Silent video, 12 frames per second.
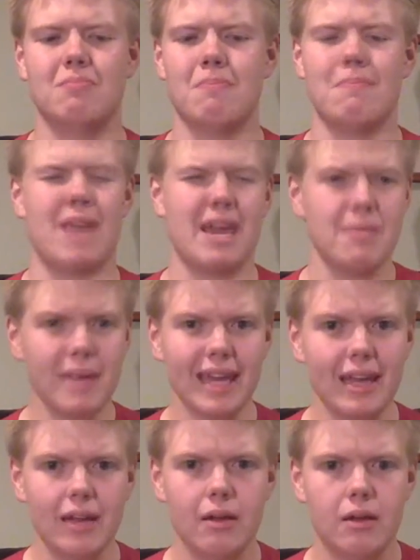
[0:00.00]

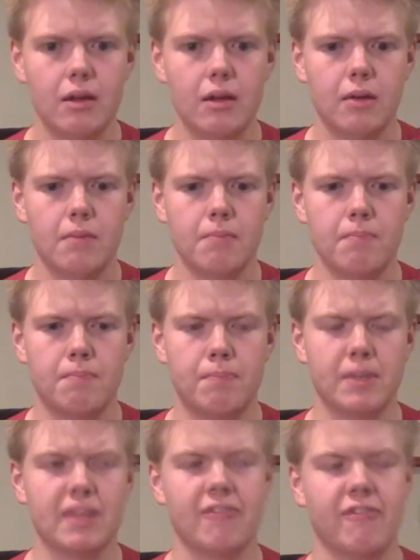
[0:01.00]
maybe,
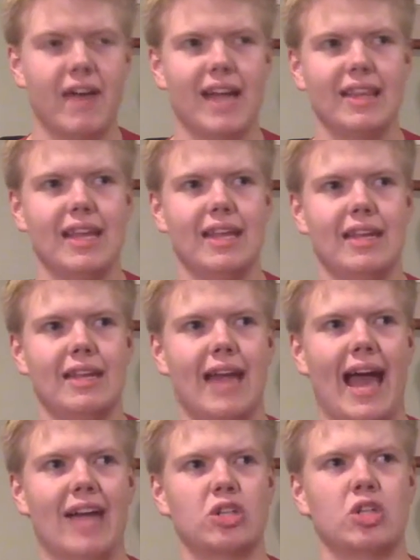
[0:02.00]
but the fact that
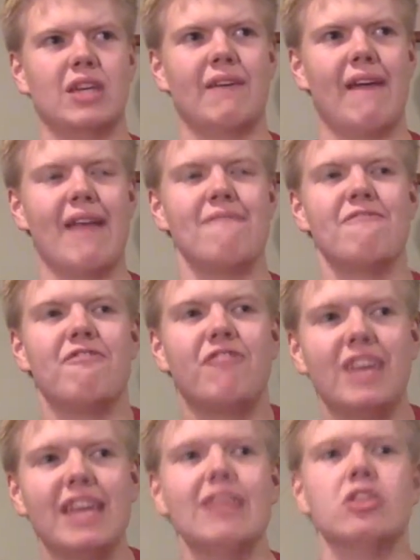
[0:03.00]
it
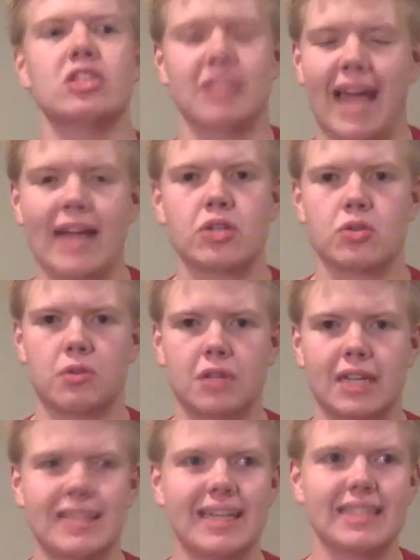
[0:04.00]
feels natural.
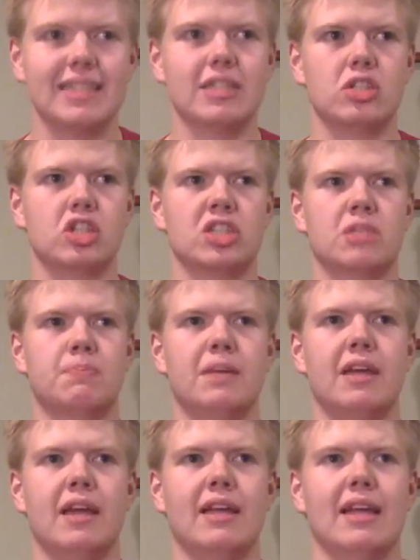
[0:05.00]
It
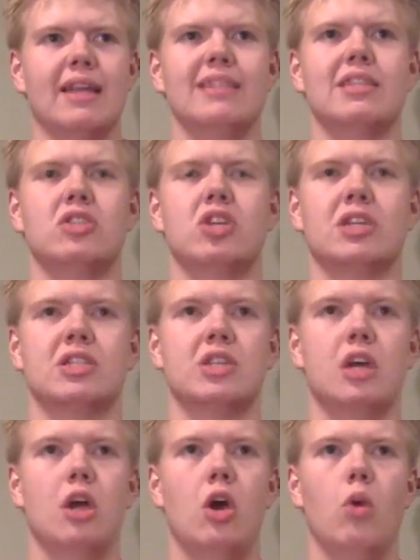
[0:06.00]
isn't just,
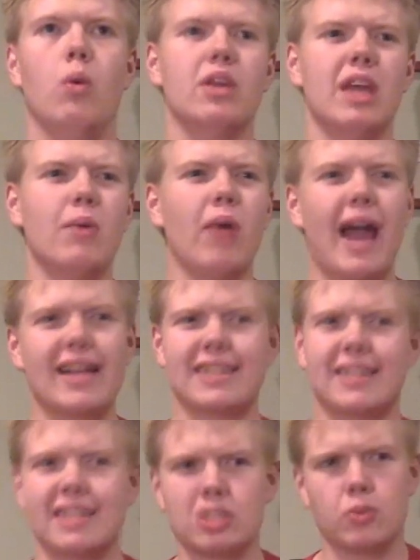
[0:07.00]
well, they were
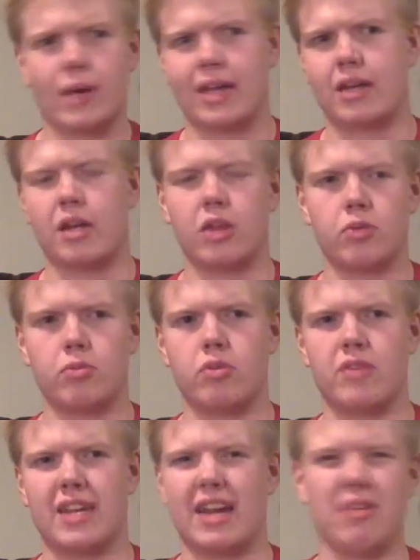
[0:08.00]
acted this way in another
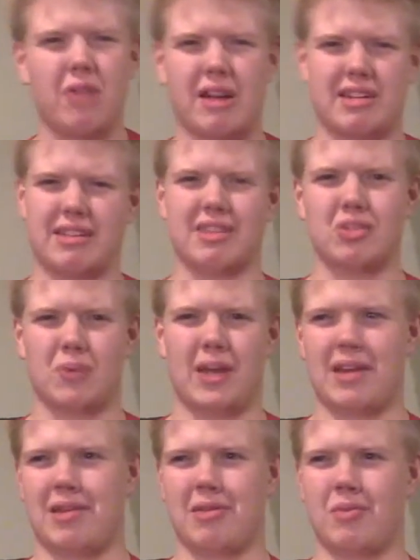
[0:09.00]
movie, and now they're acting this way
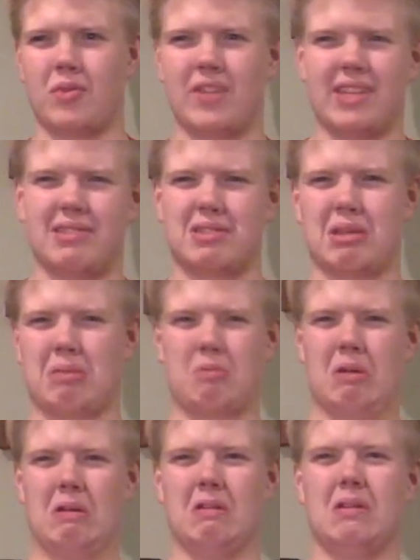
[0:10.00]
in another movie. It's like,
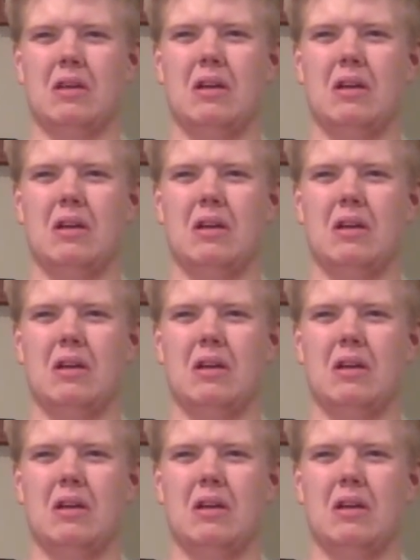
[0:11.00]
what?